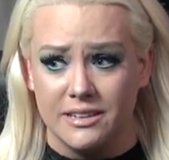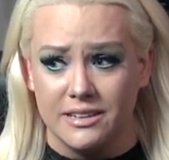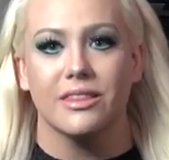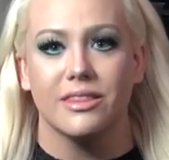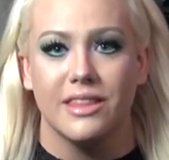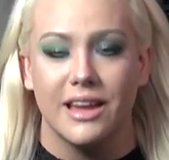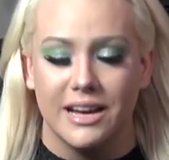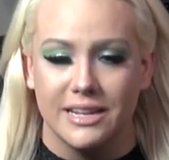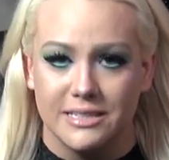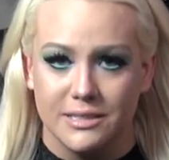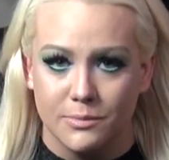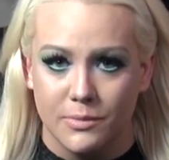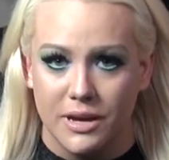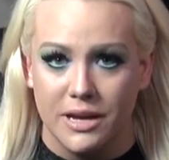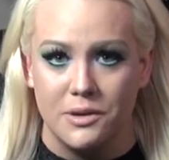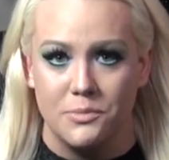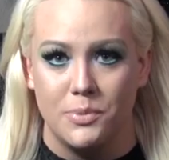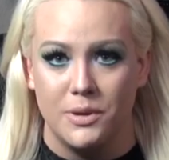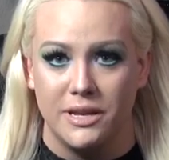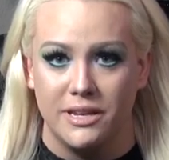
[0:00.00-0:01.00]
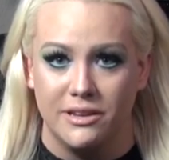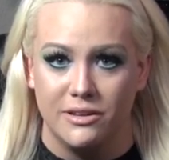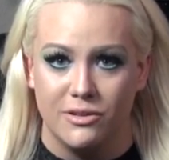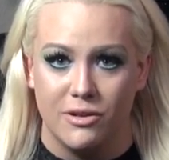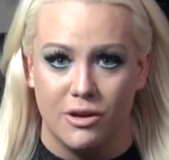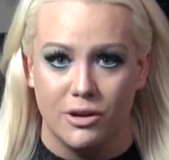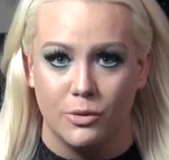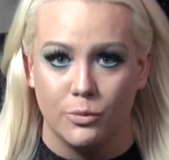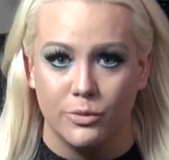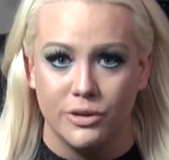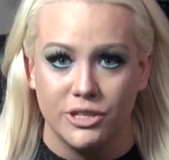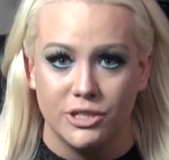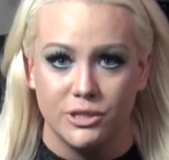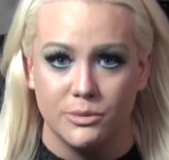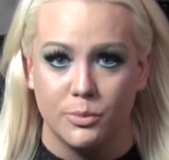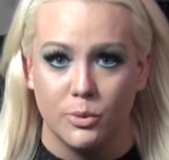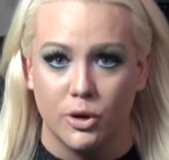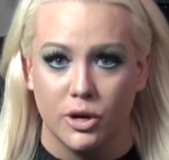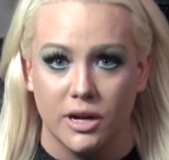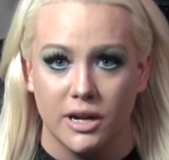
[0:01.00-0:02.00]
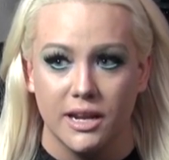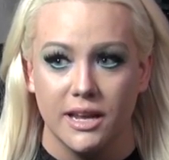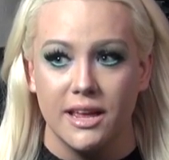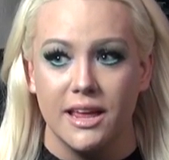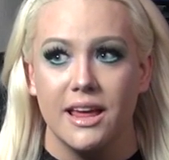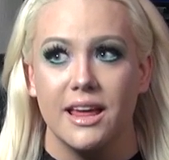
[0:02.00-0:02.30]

That's my opinion on a Ouija board.